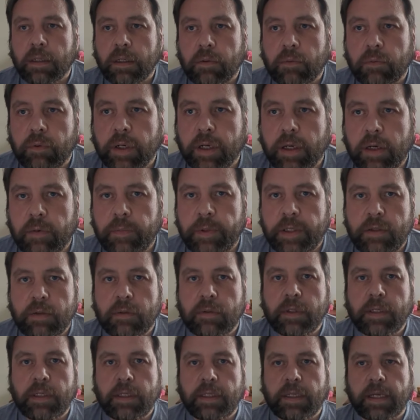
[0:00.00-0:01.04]
We're going to be
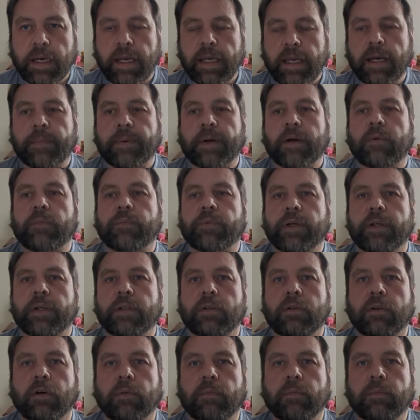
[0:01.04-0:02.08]
talking today about
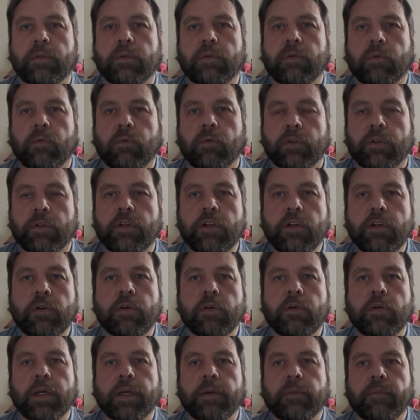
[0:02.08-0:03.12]
Britstops. What's
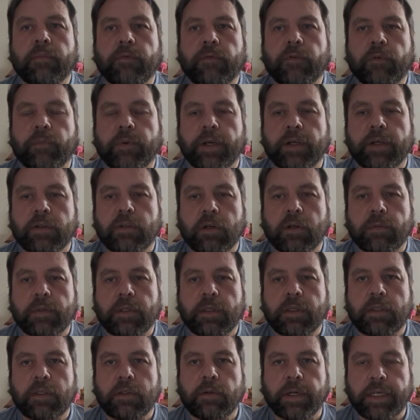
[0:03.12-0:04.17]
new for Britstops in
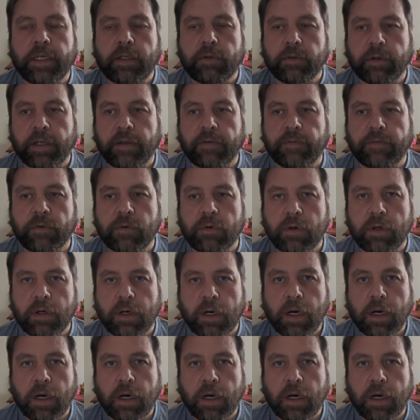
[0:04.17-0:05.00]
2024?